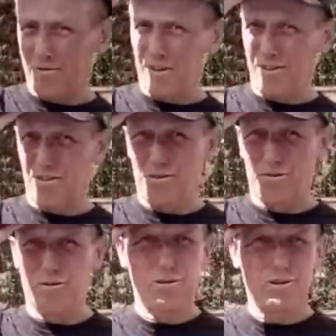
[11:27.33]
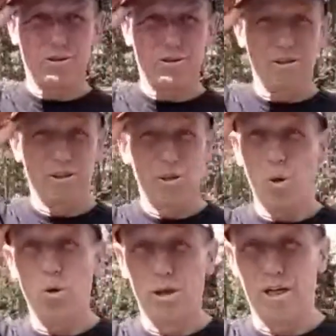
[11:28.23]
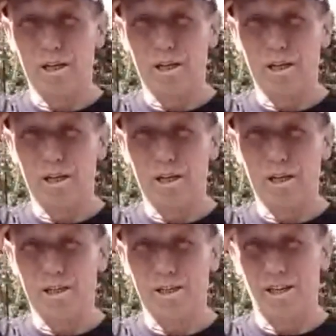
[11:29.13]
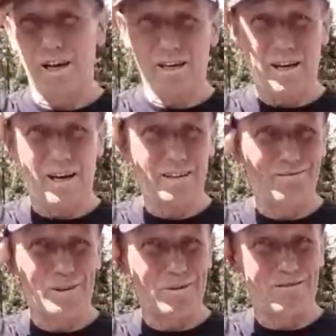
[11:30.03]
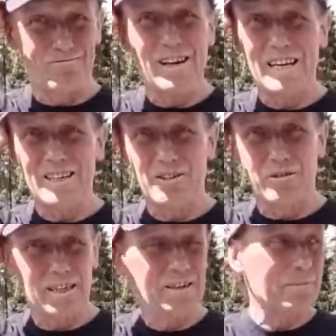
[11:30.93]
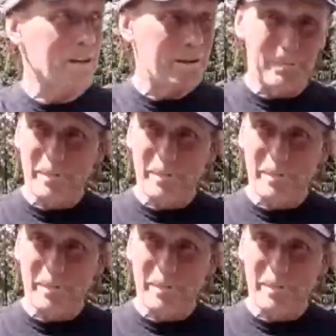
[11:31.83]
Ultimate Rider Confidence course call last night, which was really annoying.